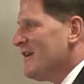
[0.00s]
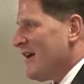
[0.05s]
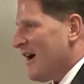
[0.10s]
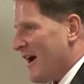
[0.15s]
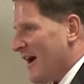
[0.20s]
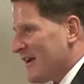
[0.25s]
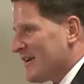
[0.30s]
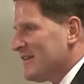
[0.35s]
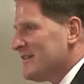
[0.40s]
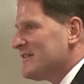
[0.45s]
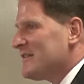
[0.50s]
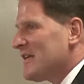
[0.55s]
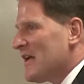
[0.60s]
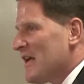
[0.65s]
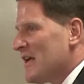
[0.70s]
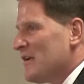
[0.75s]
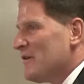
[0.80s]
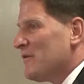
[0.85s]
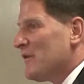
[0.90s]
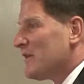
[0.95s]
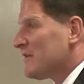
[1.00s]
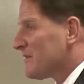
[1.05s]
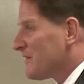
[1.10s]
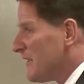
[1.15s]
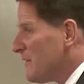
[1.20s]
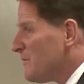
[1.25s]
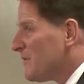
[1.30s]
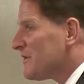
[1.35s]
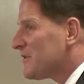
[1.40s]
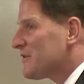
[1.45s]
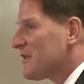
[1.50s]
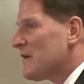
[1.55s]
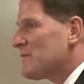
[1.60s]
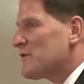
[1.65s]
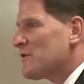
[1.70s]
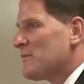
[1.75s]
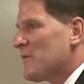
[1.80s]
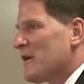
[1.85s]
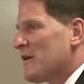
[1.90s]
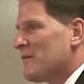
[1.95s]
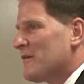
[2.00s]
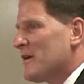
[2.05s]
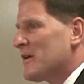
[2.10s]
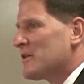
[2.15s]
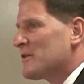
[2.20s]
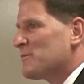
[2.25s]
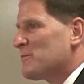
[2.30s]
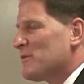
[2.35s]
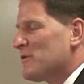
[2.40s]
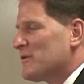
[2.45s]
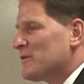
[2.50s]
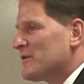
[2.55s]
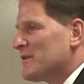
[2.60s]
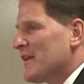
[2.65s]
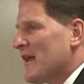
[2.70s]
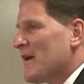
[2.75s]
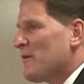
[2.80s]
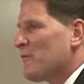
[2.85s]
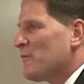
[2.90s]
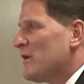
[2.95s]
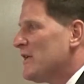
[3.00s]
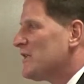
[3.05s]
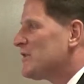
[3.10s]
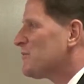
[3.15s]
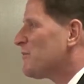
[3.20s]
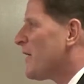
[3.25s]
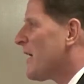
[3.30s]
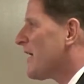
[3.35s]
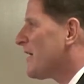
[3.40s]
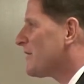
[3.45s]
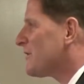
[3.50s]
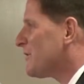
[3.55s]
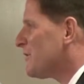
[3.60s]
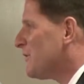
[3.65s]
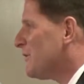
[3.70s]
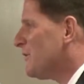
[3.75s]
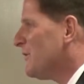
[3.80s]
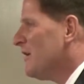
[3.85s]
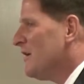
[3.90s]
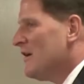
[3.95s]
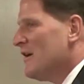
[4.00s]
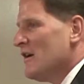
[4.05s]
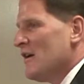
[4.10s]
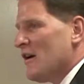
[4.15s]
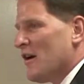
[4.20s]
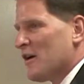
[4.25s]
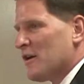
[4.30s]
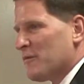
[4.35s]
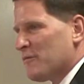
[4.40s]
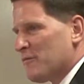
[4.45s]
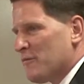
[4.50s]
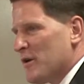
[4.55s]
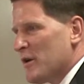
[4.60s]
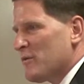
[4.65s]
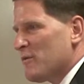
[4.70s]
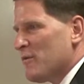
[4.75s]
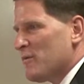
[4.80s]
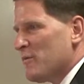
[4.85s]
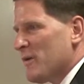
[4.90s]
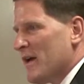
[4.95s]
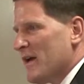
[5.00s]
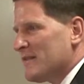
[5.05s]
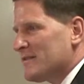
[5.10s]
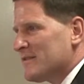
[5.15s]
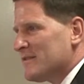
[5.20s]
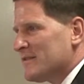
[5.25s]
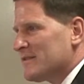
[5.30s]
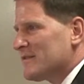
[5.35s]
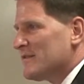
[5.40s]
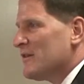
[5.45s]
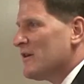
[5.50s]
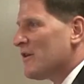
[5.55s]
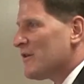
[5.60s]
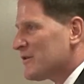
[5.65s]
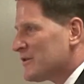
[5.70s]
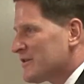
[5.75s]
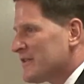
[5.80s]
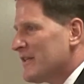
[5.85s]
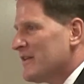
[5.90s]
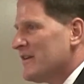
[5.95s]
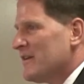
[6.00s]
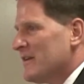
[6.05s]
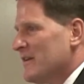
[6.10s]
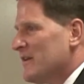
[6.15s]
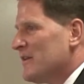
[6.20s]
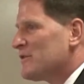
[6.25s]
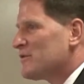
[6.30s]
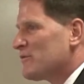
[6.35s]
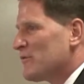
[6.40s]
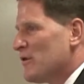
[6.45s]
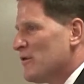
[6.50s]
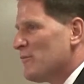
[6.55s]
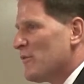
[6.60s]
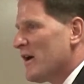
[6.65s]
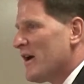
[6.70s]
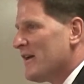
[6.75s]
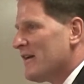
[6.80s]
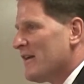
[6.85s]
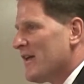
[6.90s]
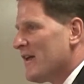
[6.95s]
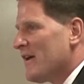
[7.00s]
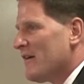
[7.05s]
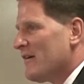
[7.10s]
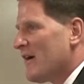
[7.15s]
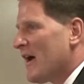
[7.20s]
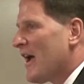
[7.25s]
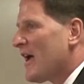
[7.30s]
I can tell you that some of the subject matter experts that I reach back to on a frequent basis are sitting in this room right now.